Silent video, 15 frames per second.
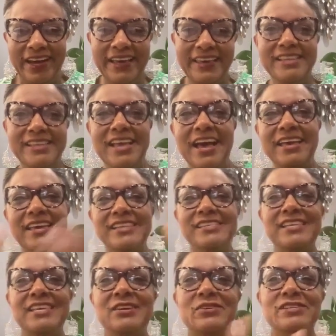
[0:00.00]
can
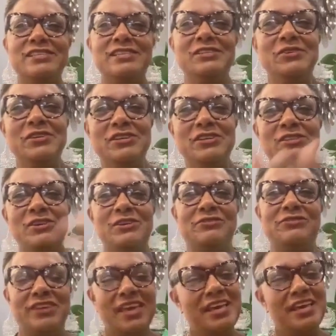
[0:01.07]
see Kristen doing her
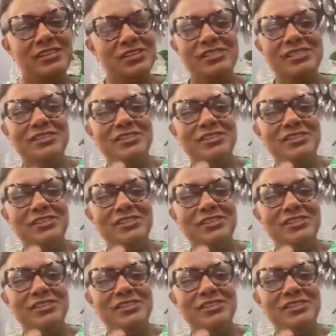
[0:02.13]
certifications,